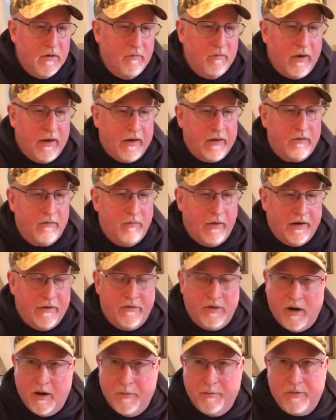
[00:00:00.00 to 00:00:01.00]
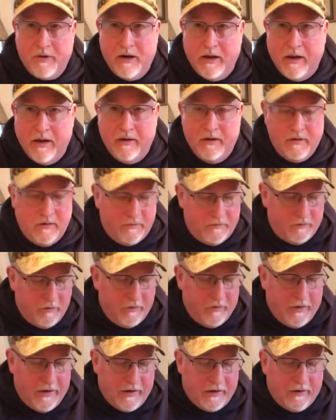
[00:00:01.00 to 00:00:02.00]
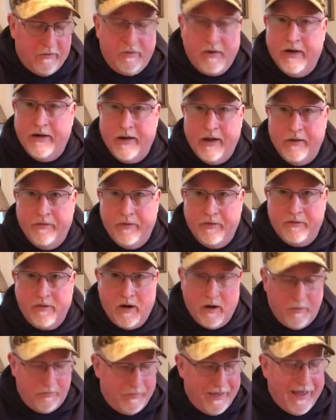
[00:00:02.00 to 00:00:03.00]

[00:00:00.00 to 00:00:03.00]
my my tarp kit so that I can tie down the tarp.